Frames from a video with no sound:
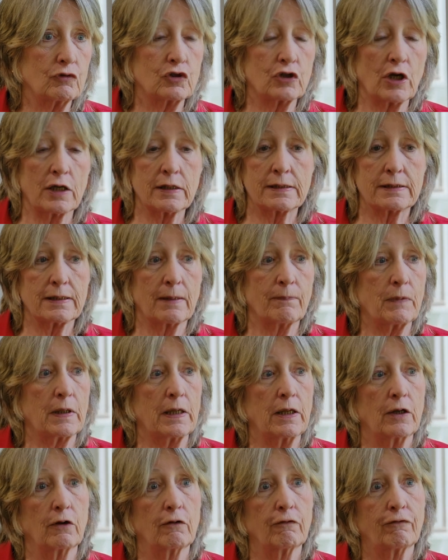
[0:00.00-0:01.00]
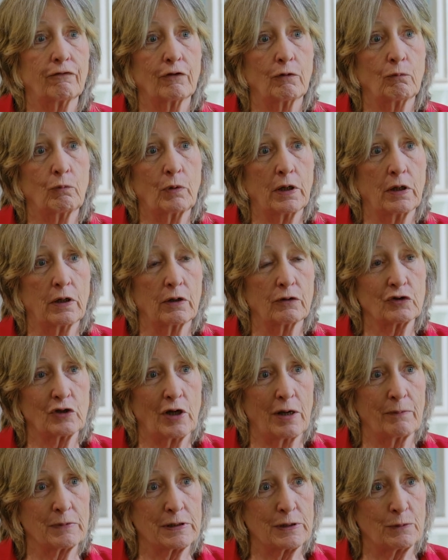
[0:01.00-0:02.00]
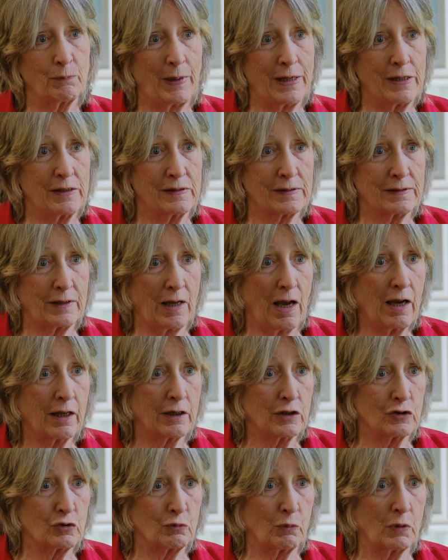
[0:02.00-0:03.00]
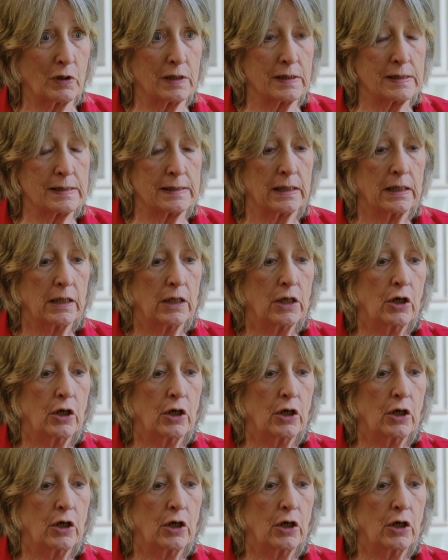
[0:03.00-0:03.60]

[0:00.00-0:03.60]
just up the hill from where Thomas Paine's cottage was,